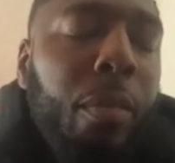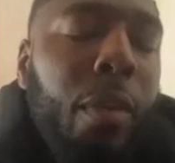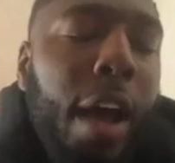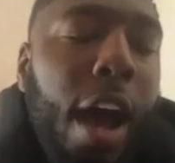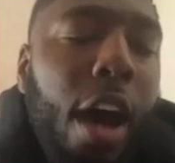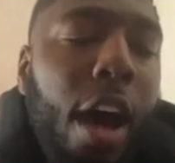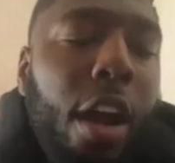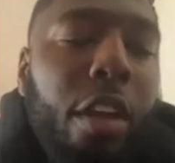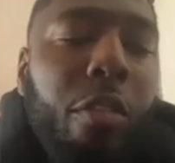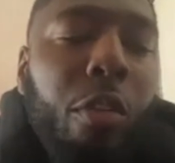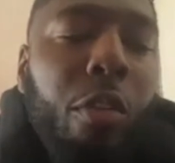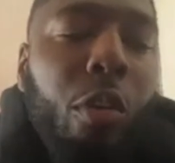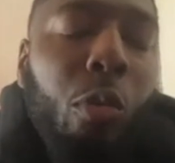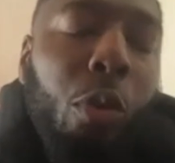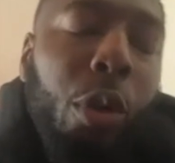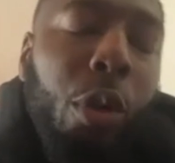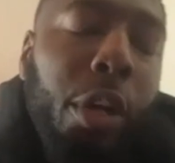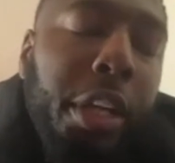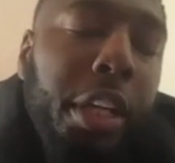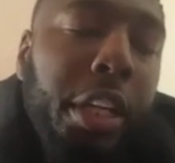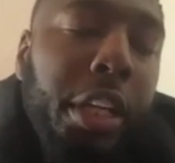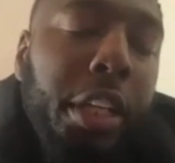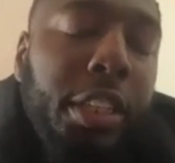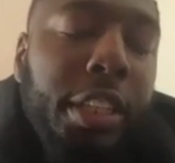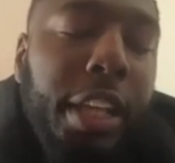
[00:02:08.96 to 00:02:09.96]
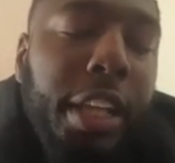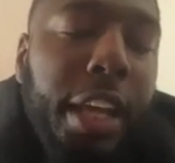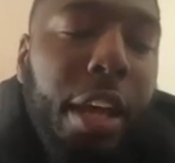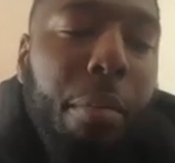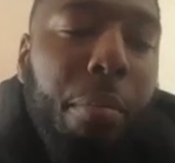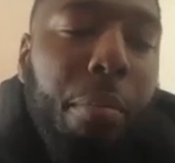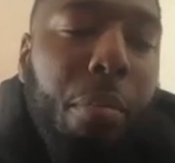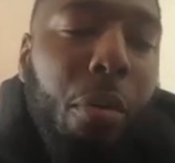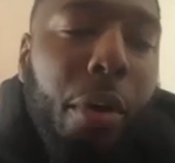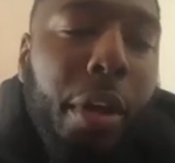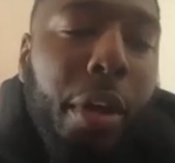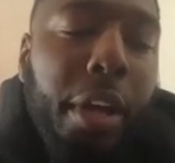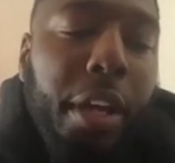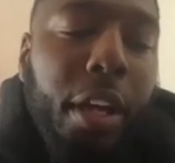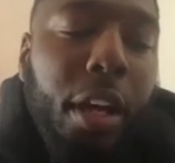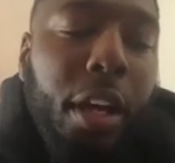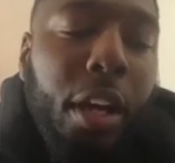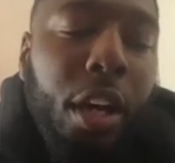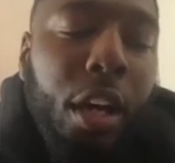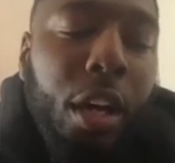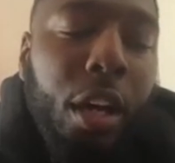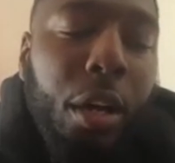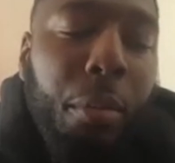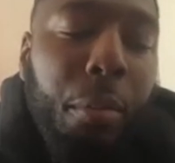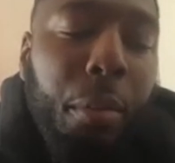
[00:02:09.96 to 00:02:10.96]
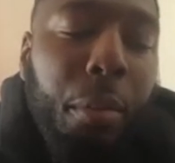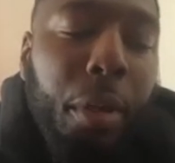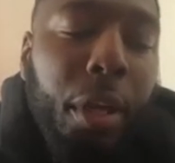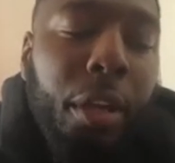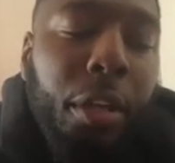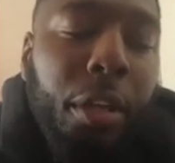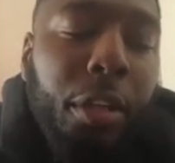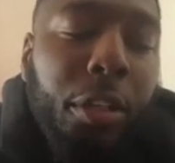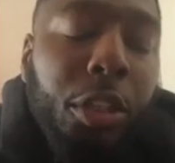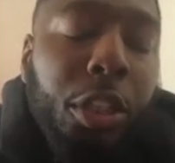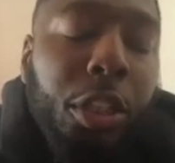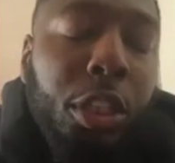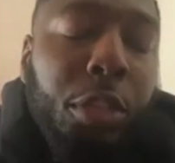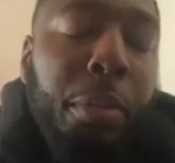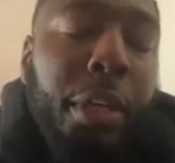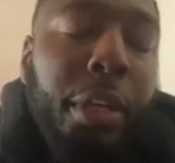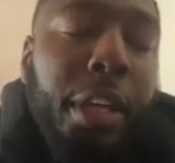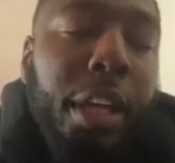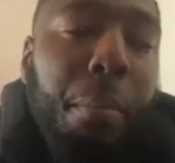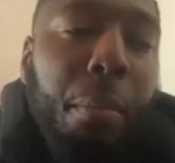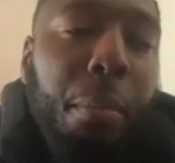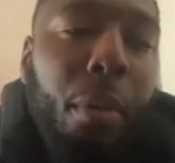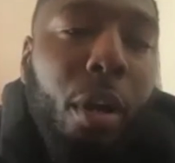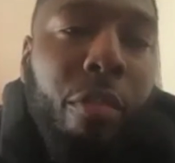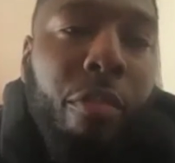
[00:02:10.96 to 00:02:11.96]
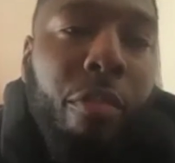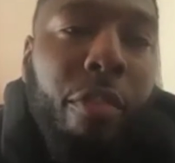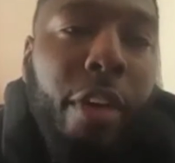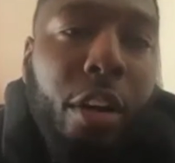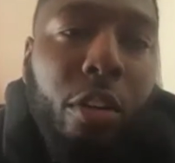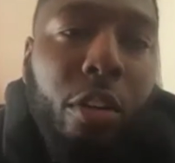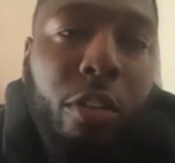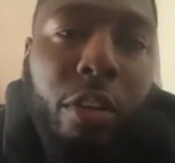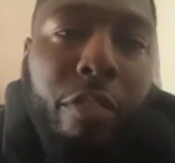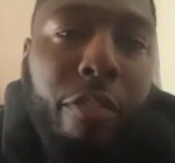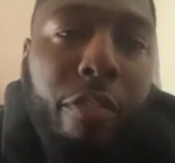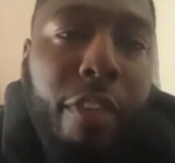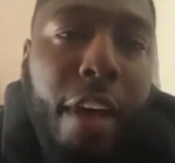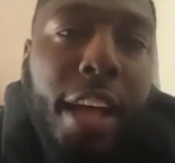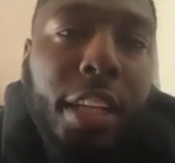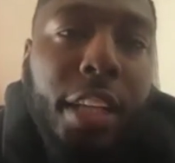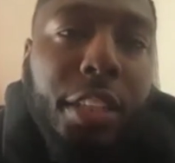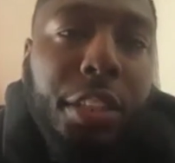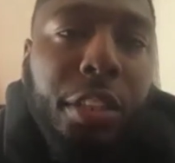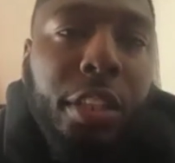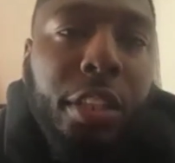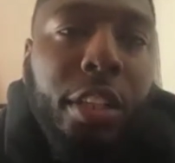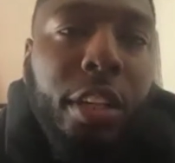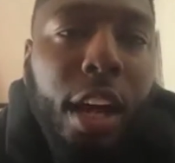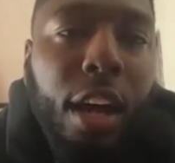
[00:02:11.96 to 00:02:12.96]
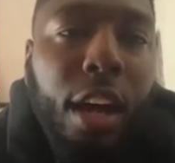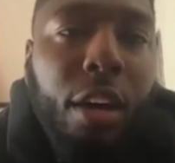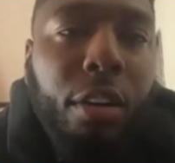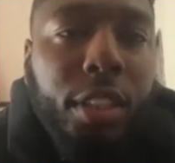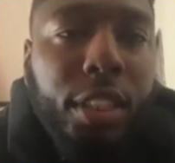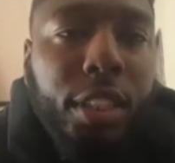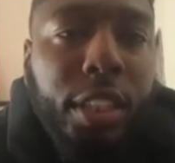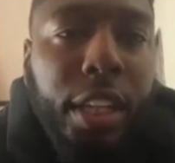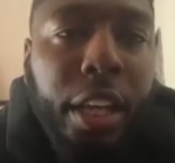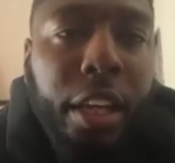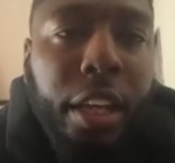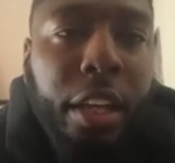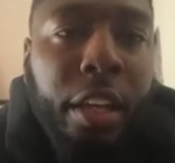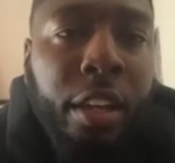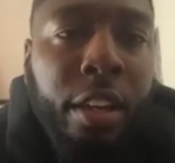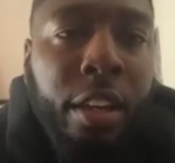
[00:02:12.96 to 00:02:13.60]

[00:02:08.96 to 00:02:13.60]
of a rookie standpoint and just becoming a veteran faster, I would say.